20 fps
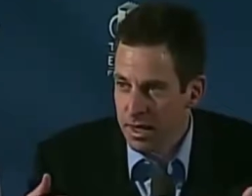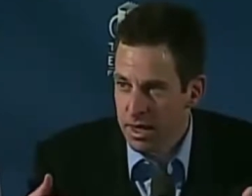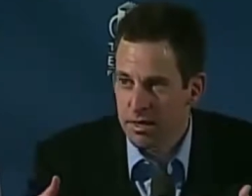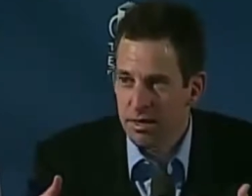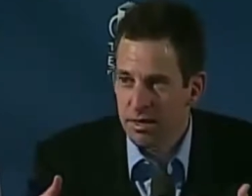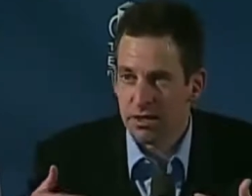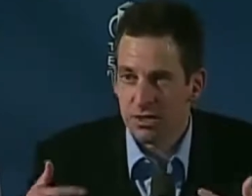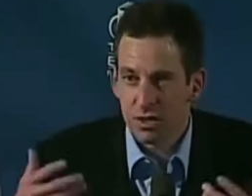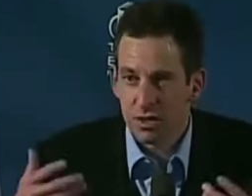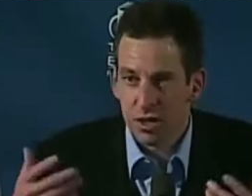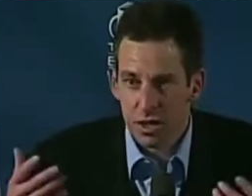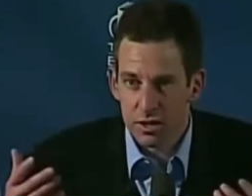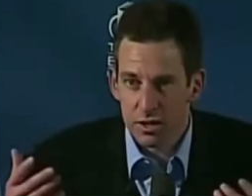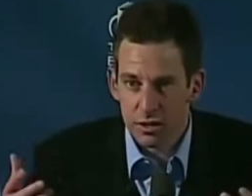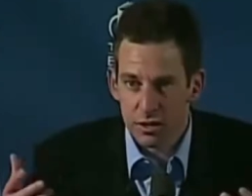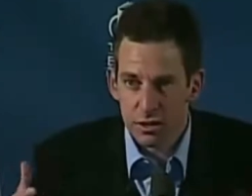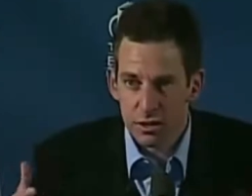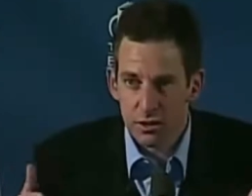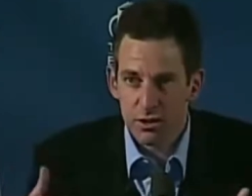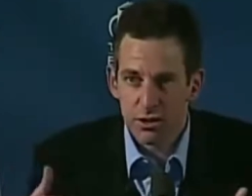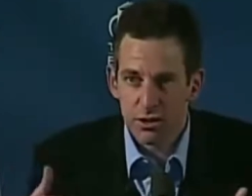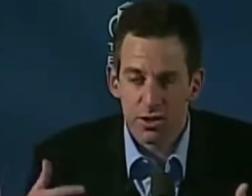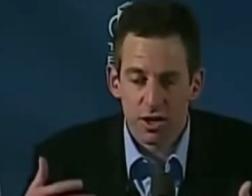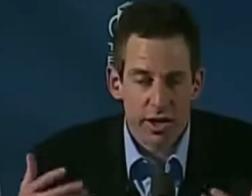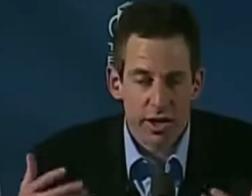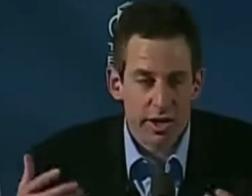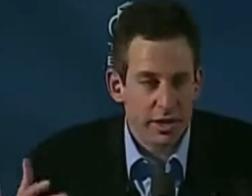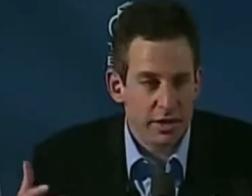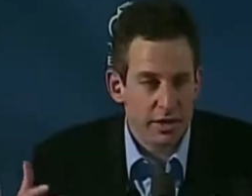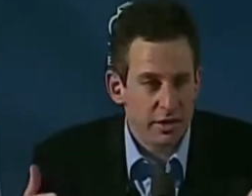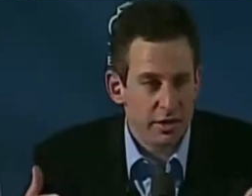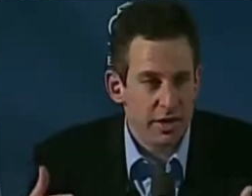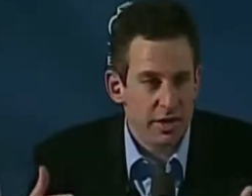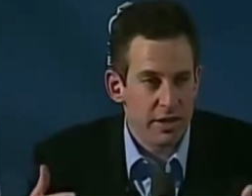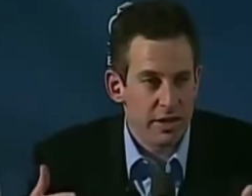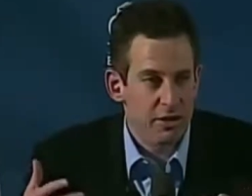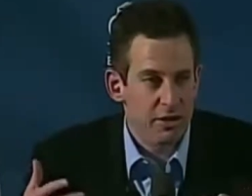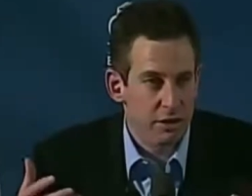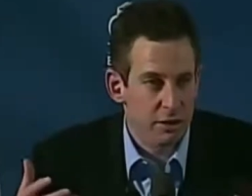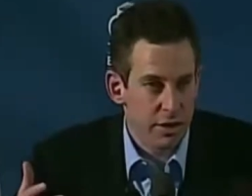and this constitutes science and
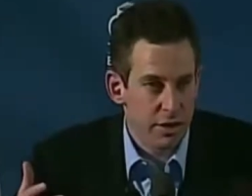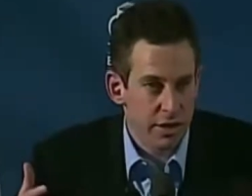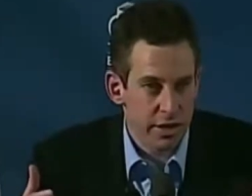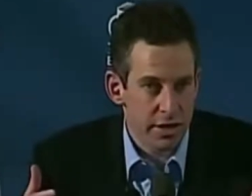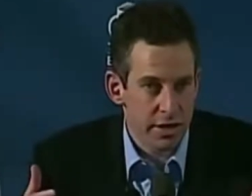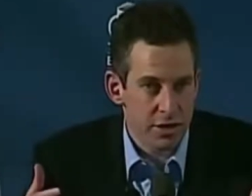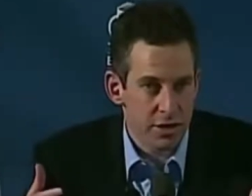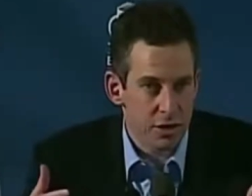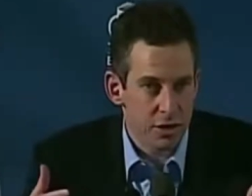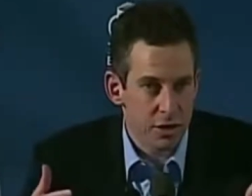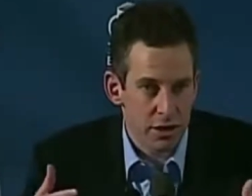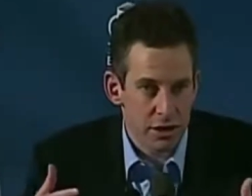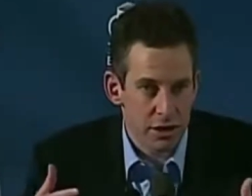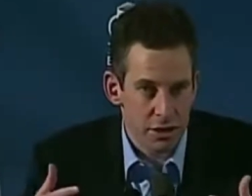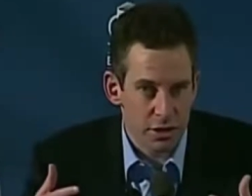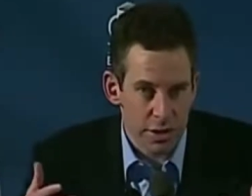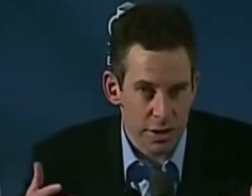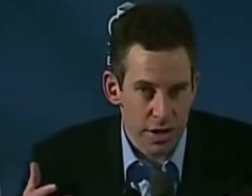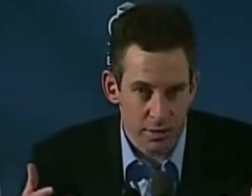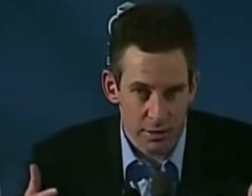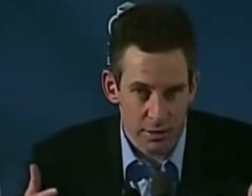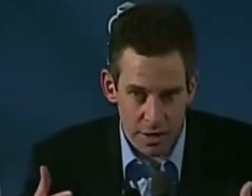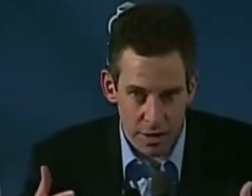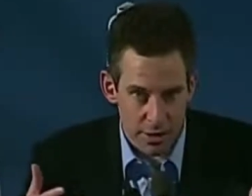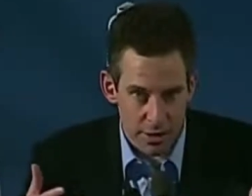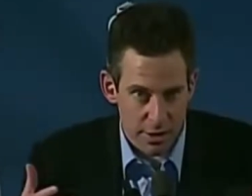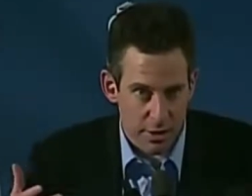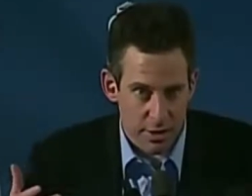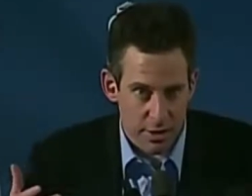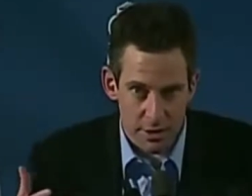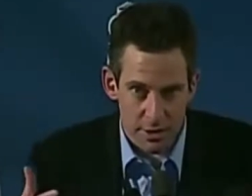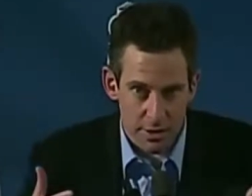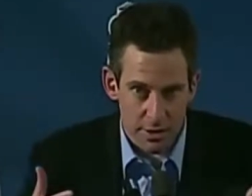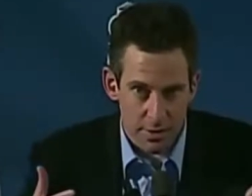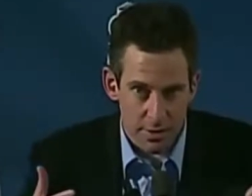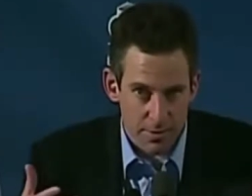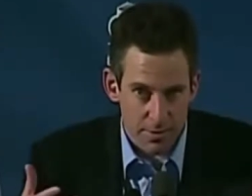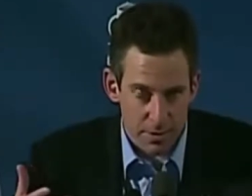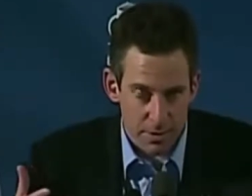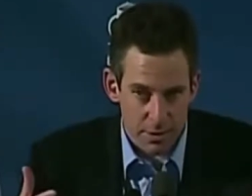history and journalism and every other
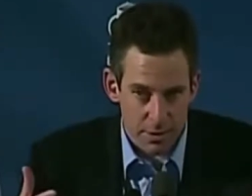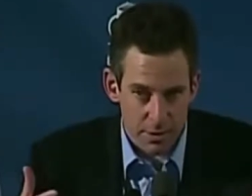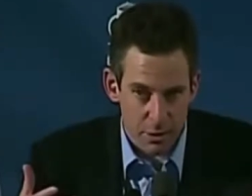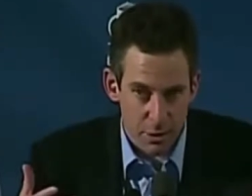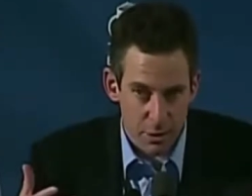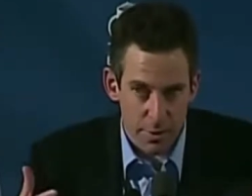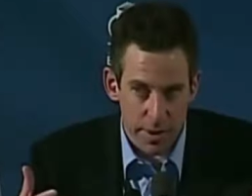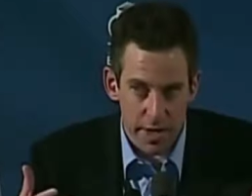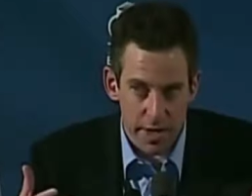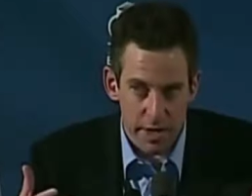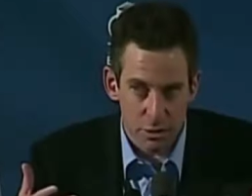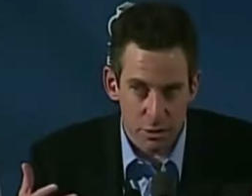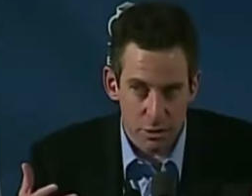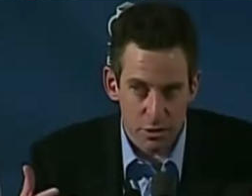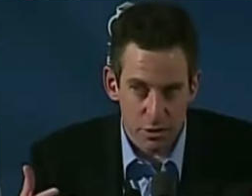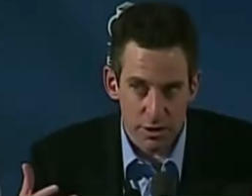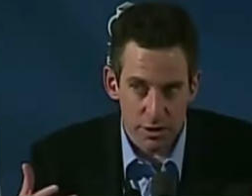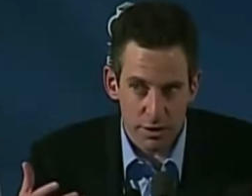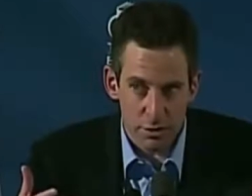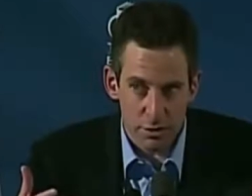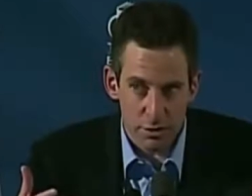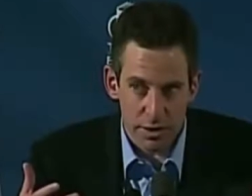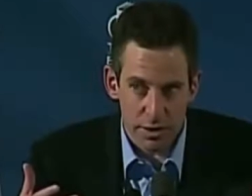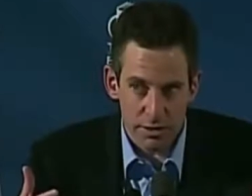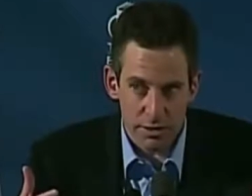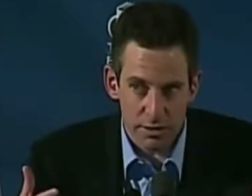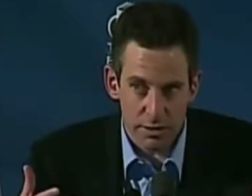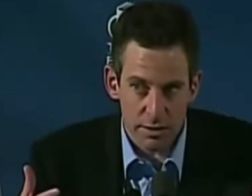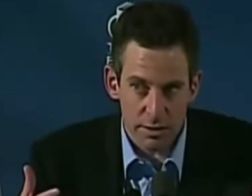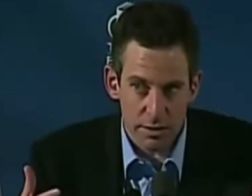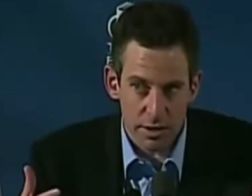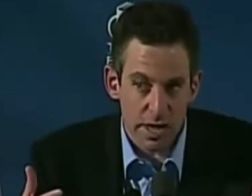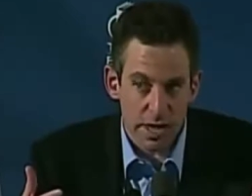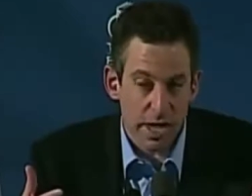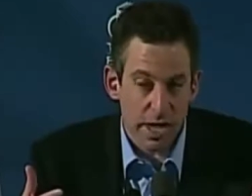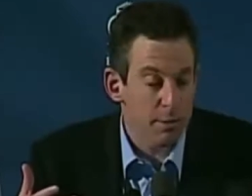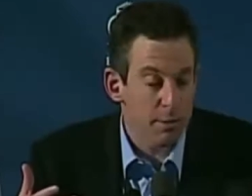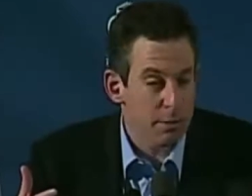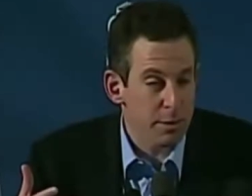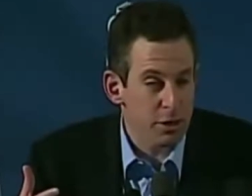domain in which we, we
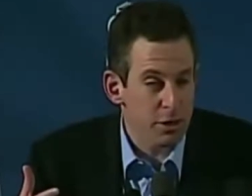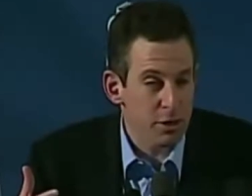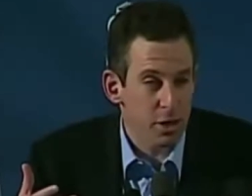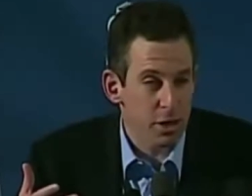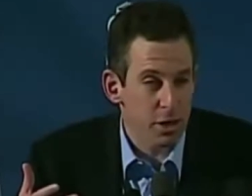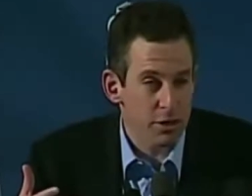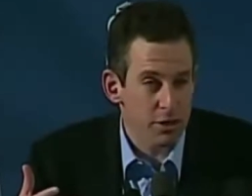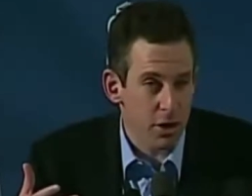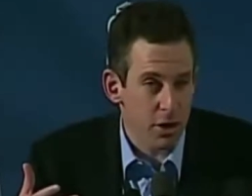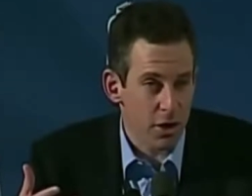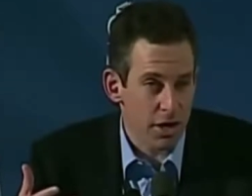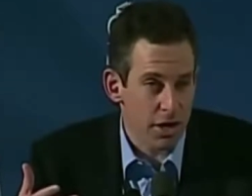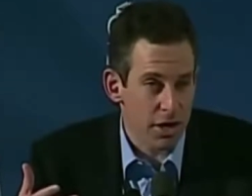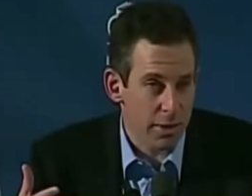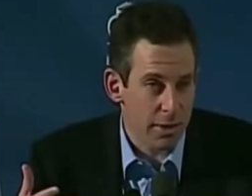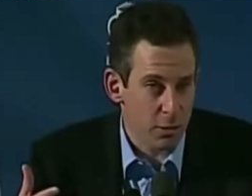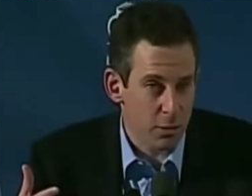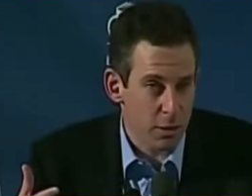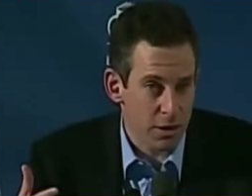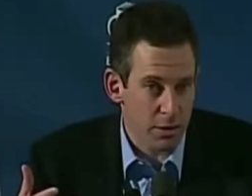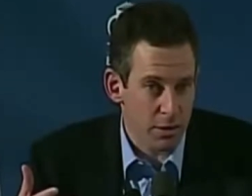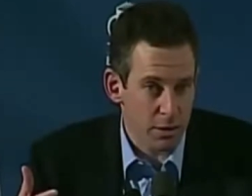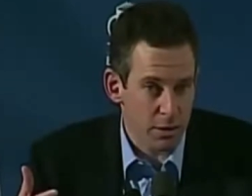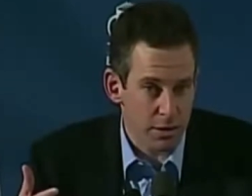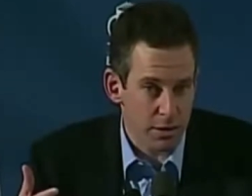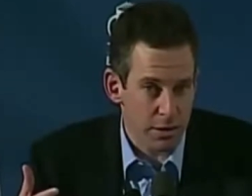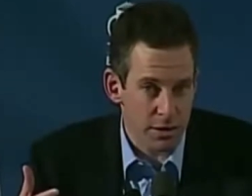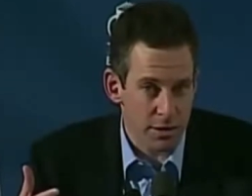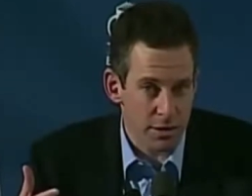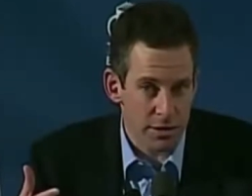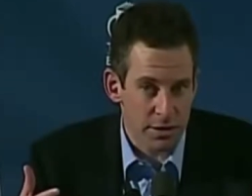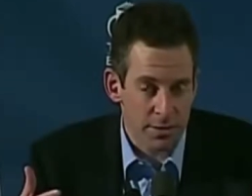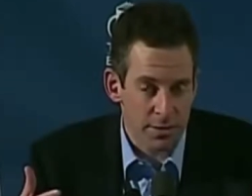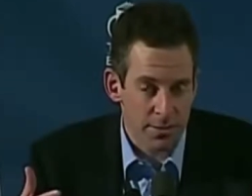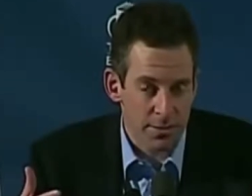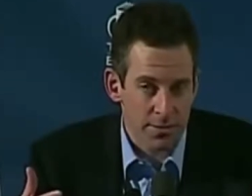claim to be ta talking about the way the world is.